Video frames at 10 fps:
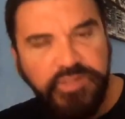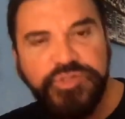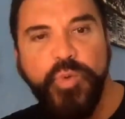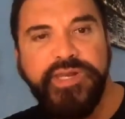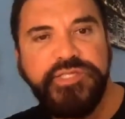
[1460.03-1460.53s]

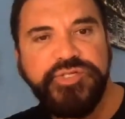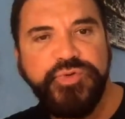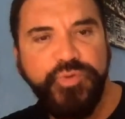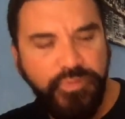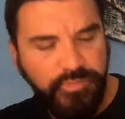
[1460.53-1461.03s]

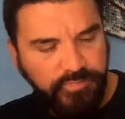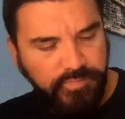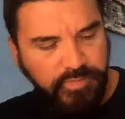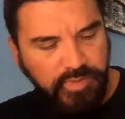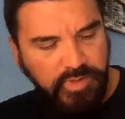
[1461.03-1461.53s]
22.
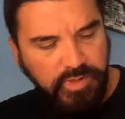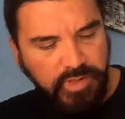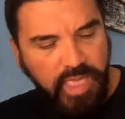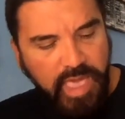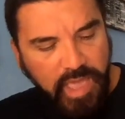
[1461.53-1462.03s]

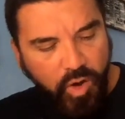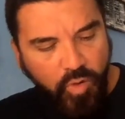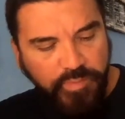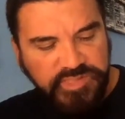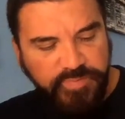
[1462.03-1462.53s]
A
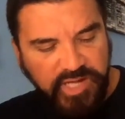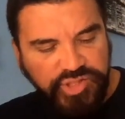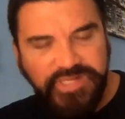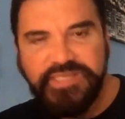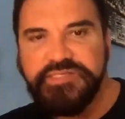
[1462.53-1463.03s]
home
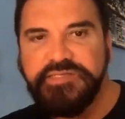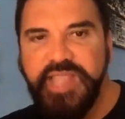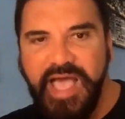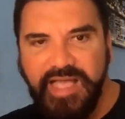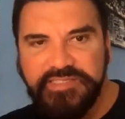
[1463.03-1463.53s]
inspection is
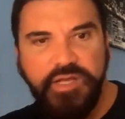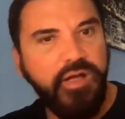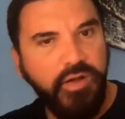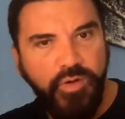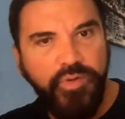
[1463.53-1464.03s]
not,
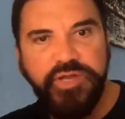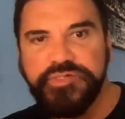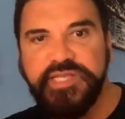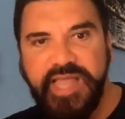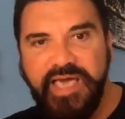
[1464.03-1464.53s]

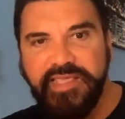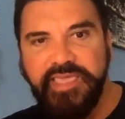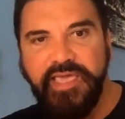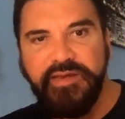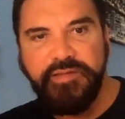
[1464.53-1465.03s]
here's a not
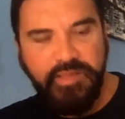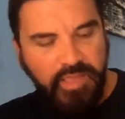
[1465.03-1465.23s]
again.